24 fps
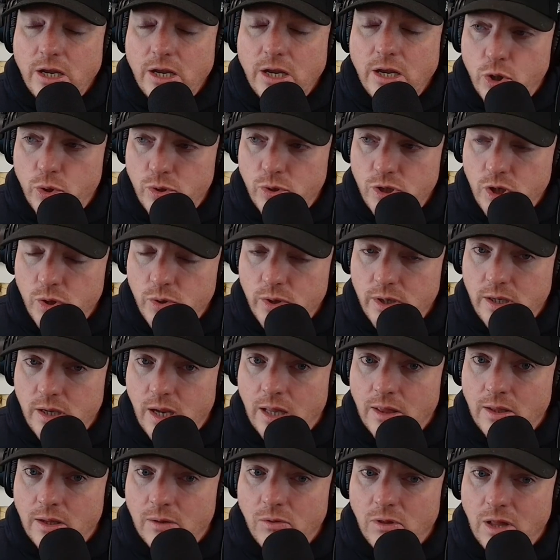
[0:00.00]
get used to it,
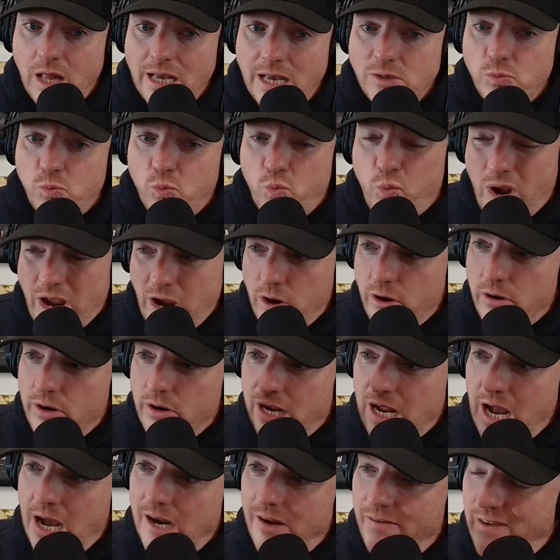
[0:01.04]
and the less weird
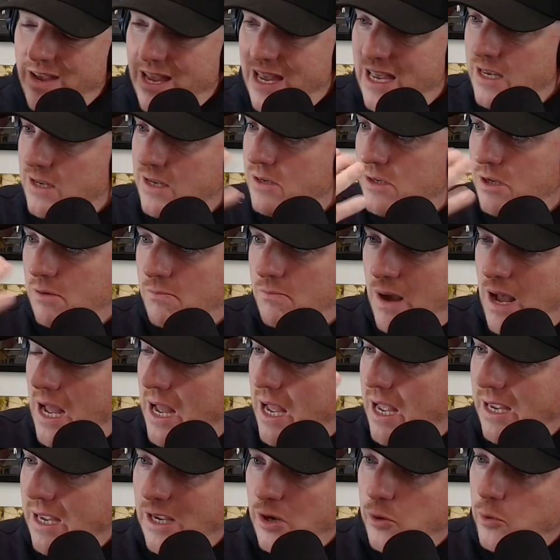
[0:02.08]
it kind of is to
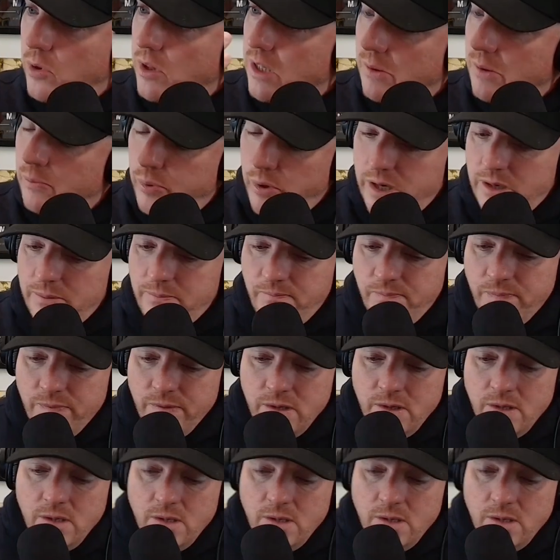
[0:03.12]
my equilibrium,